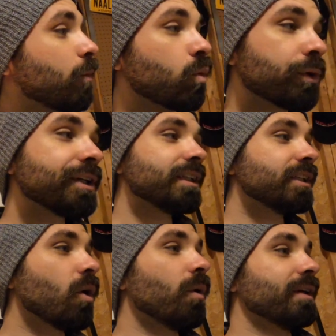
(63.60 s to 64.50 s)
really
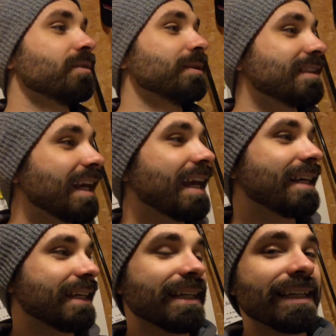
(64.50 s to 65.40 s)
going to be
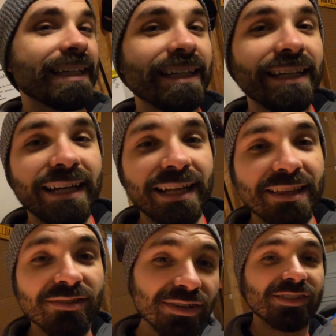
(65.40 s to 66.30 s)
taking
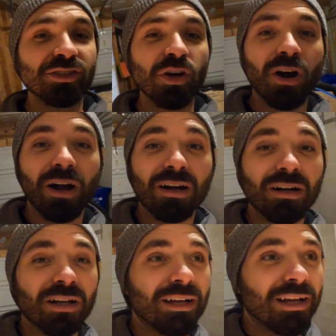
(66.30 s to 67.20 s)
this
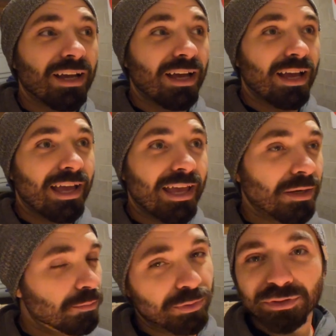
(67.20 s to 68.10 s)
car
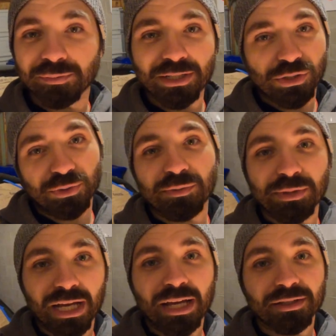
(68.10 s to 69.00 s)
and building my dream
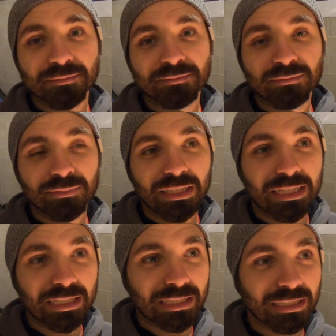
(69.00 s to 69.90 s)
Miata.
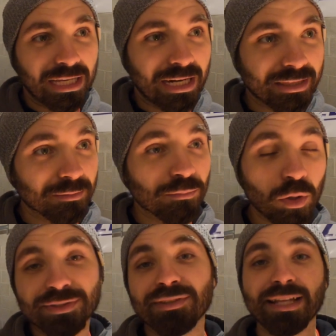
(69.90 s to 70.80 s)
And I think
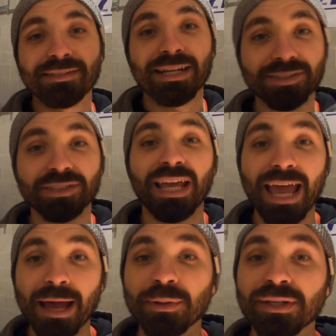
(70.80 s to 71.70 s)
most of that's actually gonna
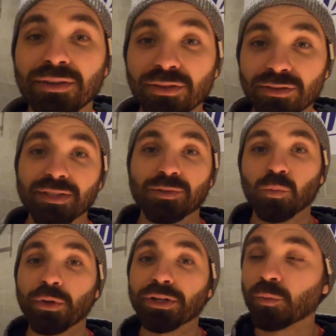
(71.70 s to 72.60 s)
happen this
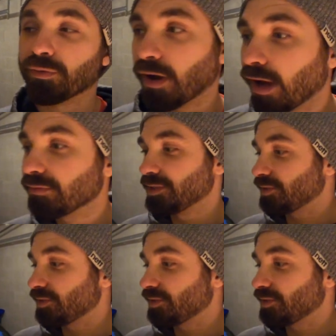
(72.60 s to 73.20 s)
winter. We've obviously